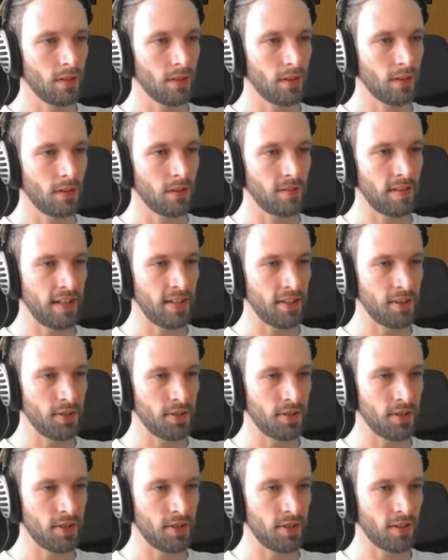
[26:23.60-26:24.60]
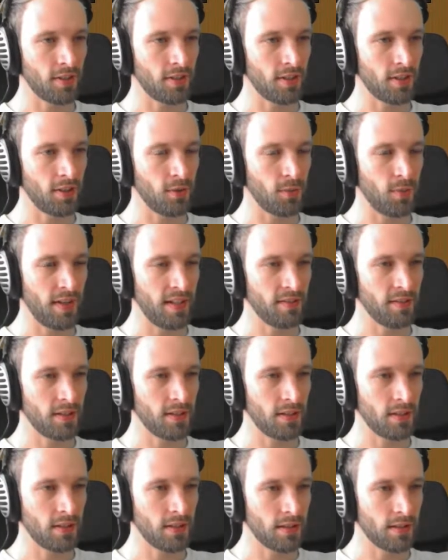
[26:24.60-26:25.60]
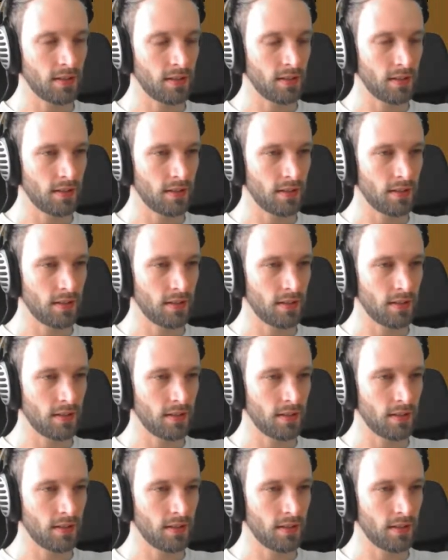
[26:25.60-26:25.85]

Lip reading: Card Vanderstar, card Wakefield.